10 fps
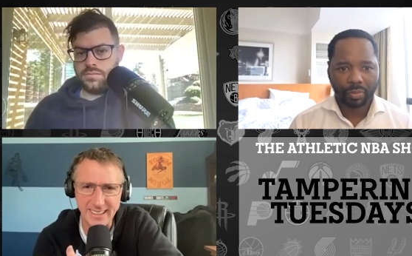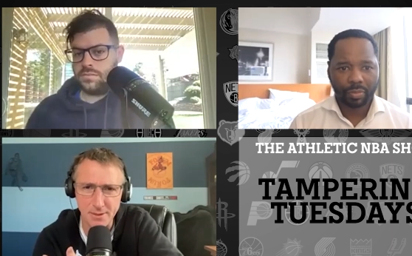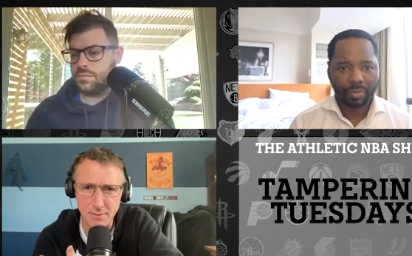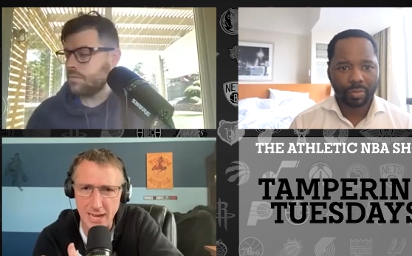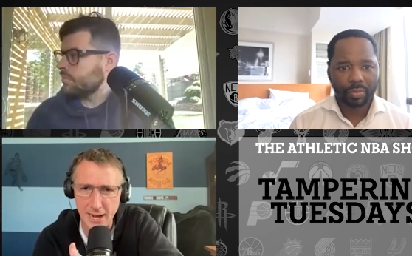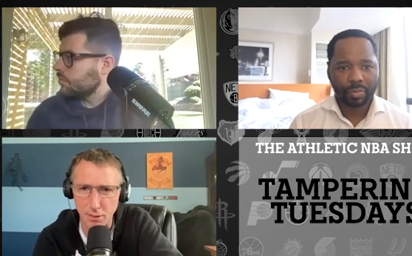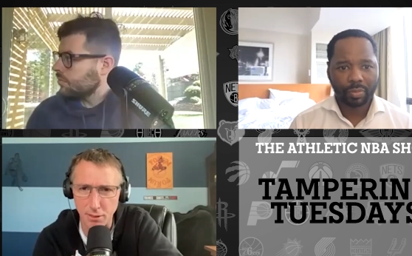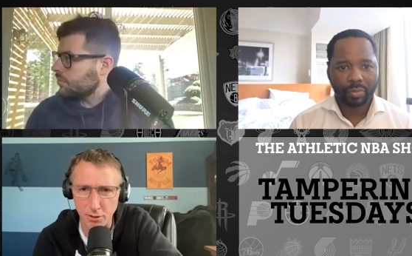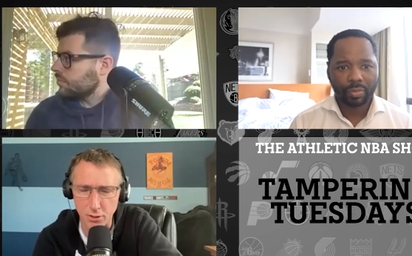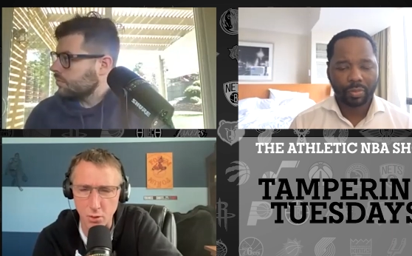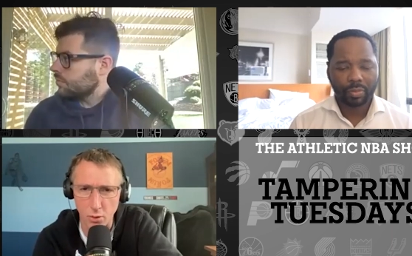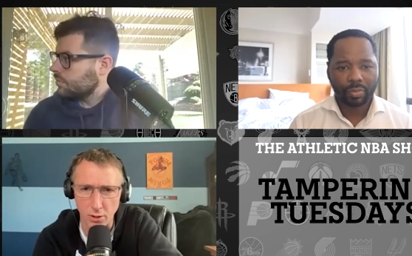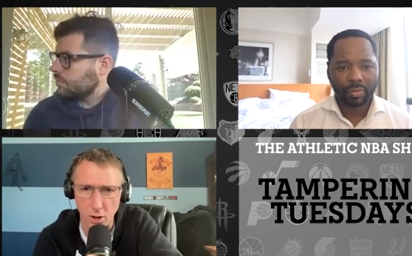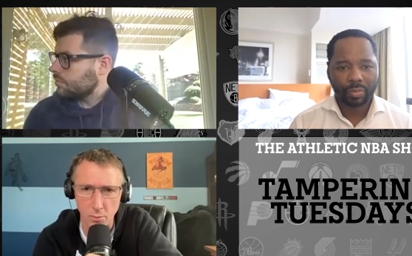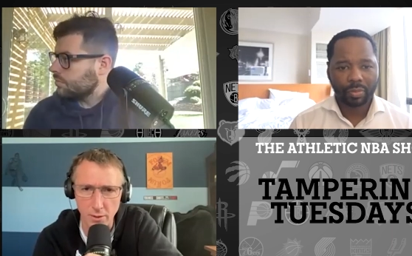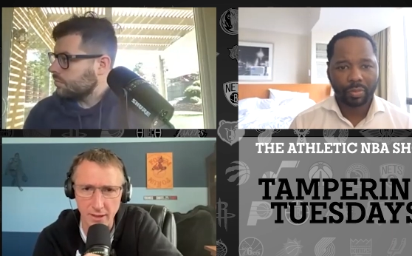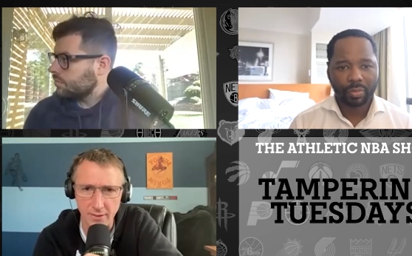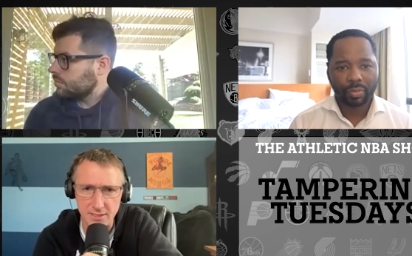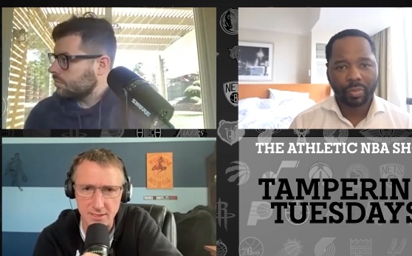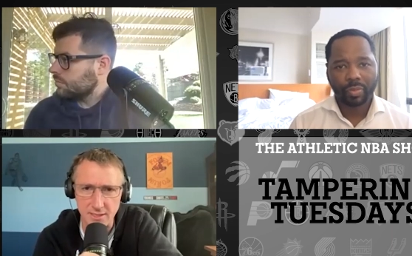Speaker 1: He hit me after the third quarter. Oh
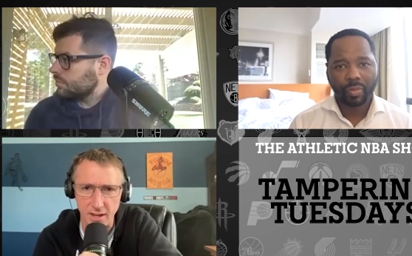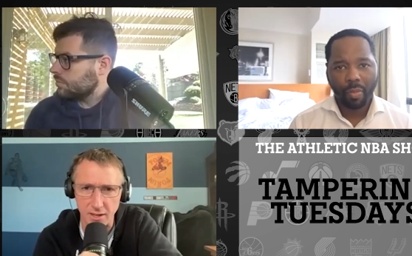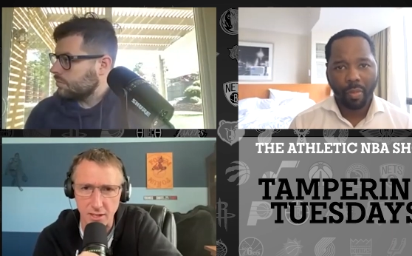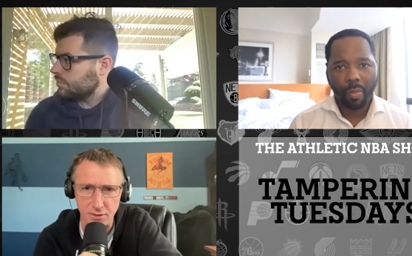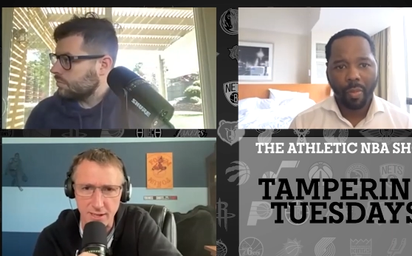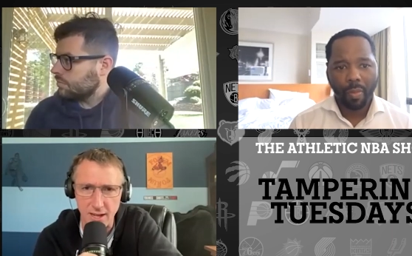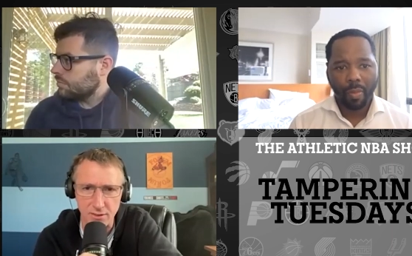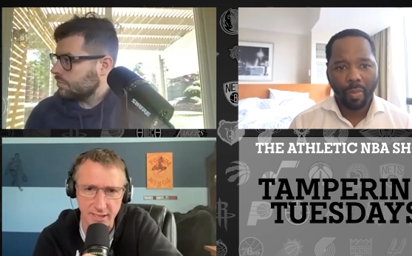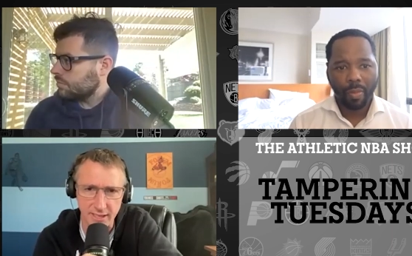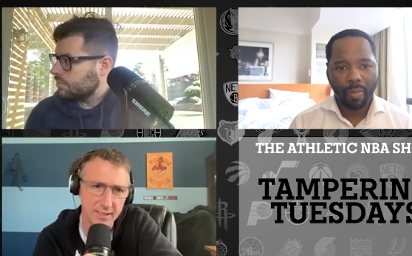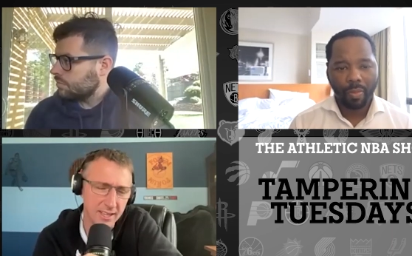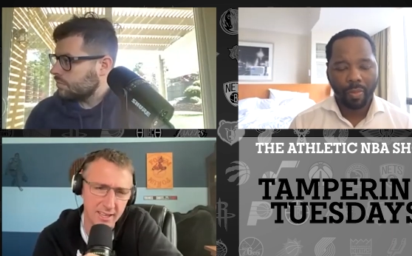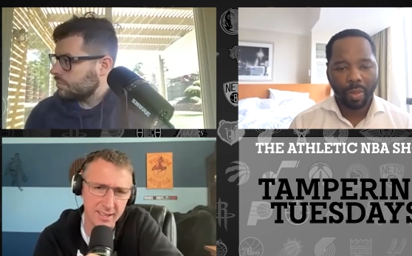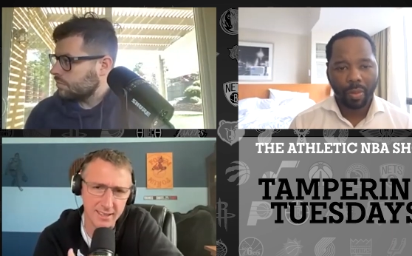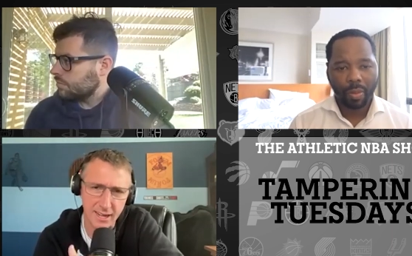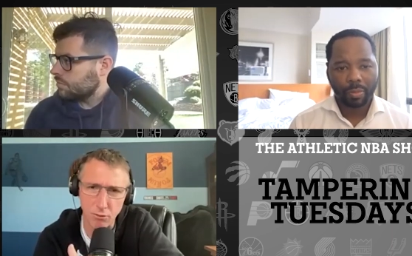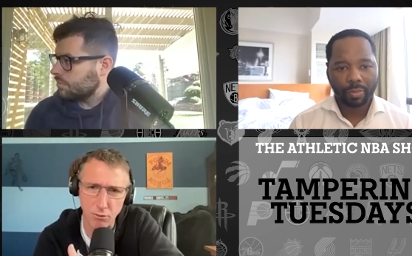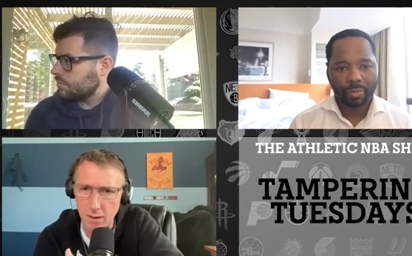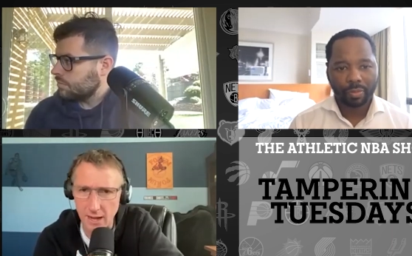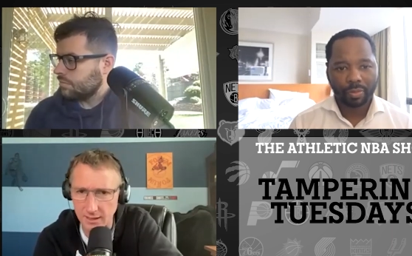man, this is not good. They're down ten, and I wrote back